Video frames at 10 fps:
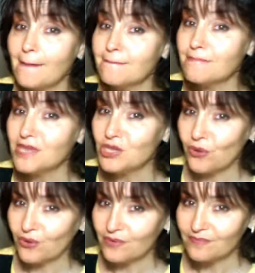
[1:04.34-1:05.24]

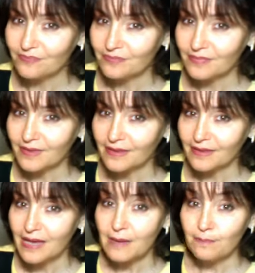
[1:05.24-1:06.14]
mieux
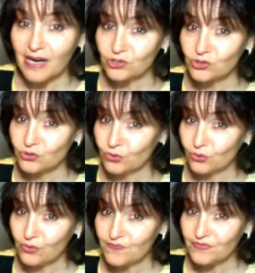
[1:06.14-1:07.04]
parce que
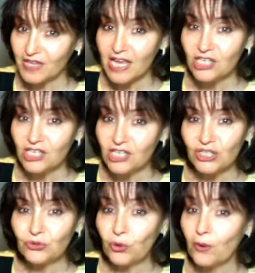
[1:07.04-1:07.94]
j'ai
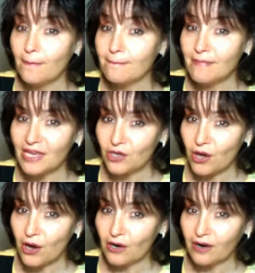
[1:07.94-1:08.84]
de
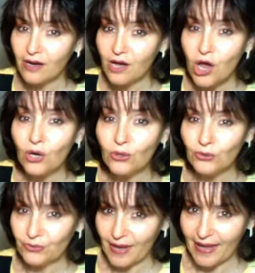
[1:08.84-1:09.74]
meilleures
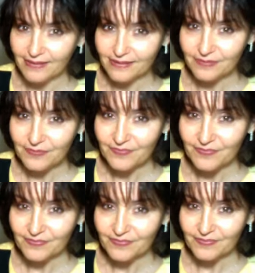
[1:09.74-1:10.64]
lunettes.
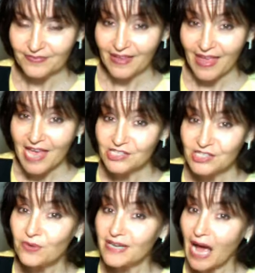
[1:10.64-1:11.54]

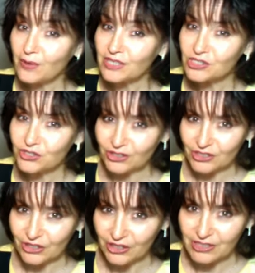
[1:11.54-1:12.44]
So now it is your
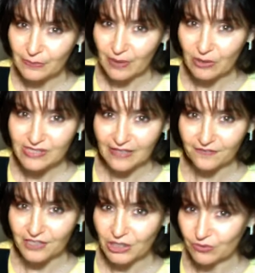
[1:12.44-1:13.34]
turn to post a
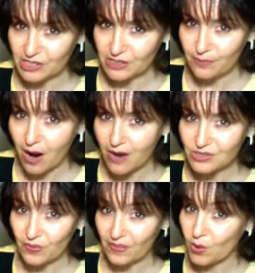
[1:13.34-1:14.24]
video response
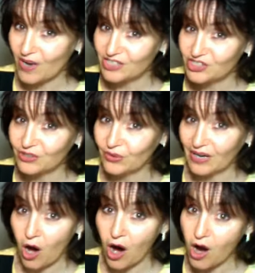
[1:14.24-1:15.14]
with a question or a
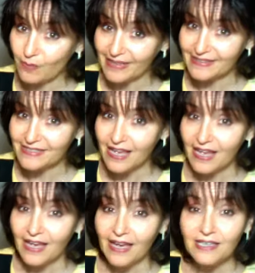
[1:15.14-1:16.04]
comment.
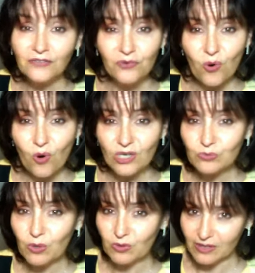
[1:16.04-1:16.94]
And of course,
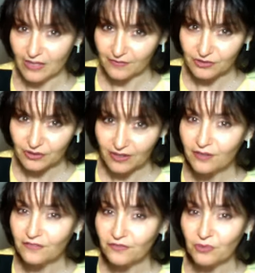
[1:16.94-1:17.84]
we would love to
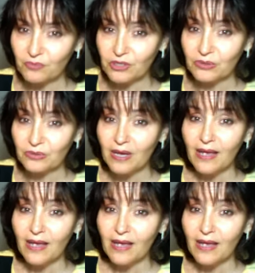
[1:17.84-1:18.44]
hear from you